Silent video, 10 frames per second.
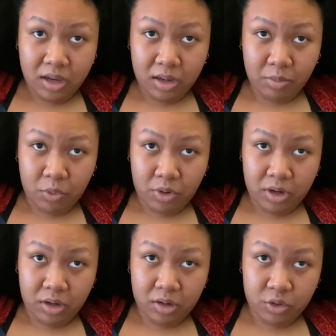and more
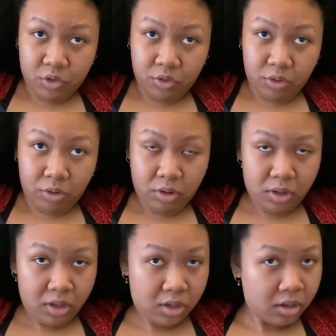in
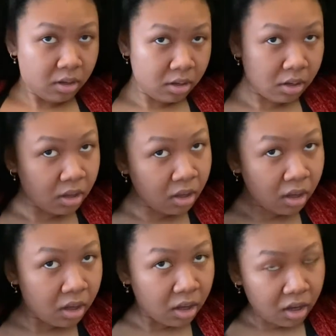control
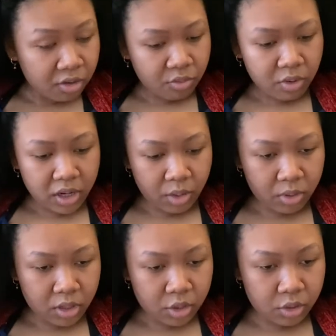of what I
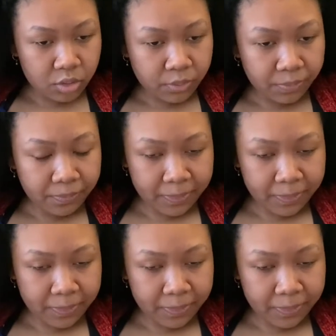want to do.